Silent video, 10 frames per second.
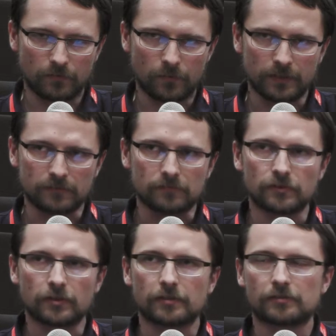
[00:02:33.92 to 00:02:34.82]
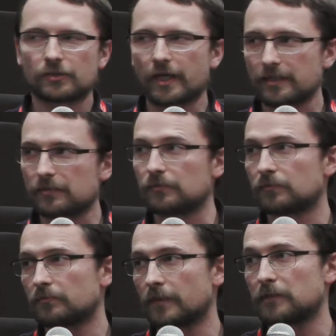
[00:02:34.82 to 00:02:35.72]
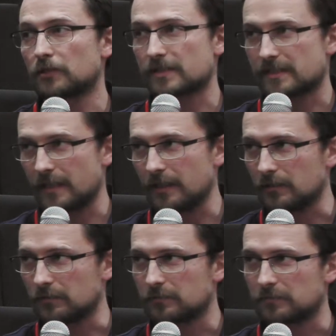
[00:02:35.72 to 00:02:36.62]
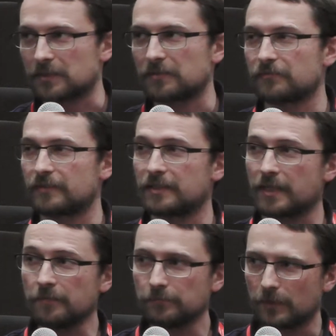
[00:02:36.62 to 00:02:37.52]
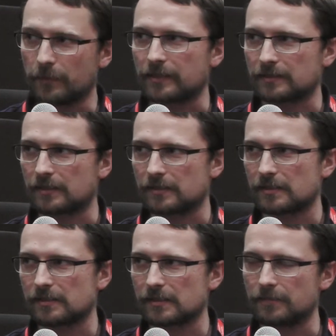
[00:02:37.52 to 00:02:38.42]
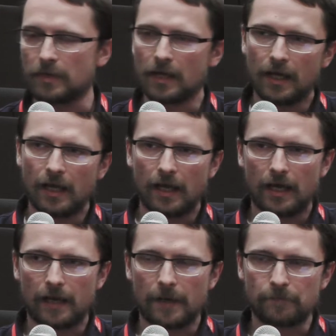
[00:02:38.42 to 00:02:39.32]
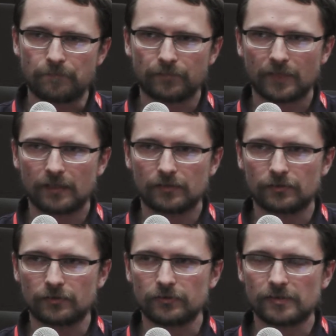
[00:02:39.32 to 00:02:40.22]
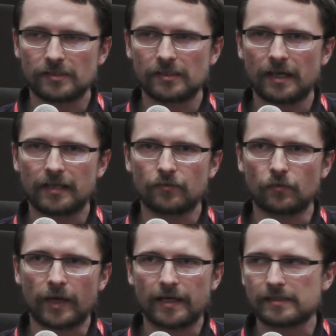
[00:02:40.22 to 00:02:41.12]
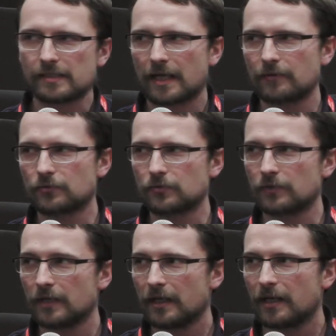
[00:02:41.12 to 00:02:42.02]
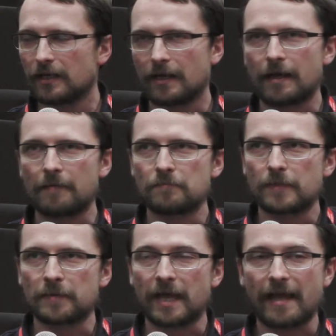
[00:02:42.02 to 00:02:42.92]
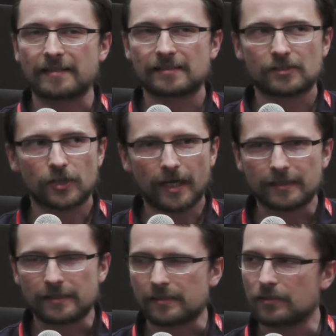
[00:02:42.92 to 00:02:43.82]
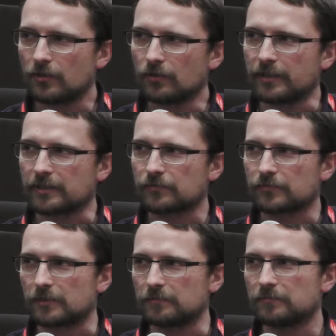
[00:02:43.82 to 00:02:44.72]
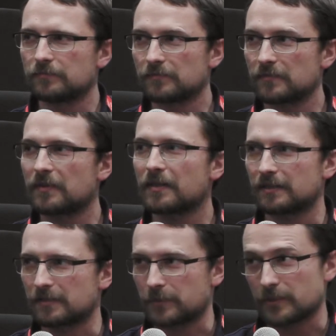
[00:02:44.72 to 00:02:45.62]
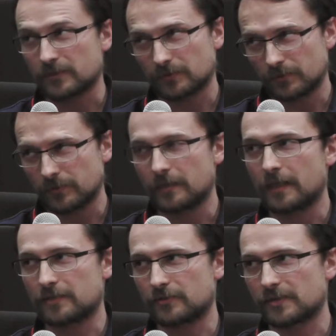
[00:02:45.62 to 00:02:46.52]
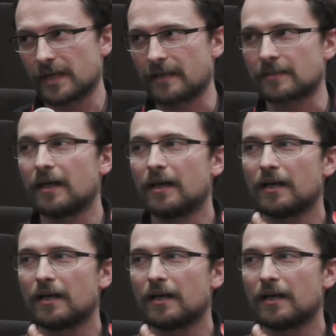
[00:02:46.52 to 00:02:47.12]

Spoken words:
When you're trying to maybe not sell, but when implement that system, do you see any ways how to maybe extract that knowledge from that person who, as you said,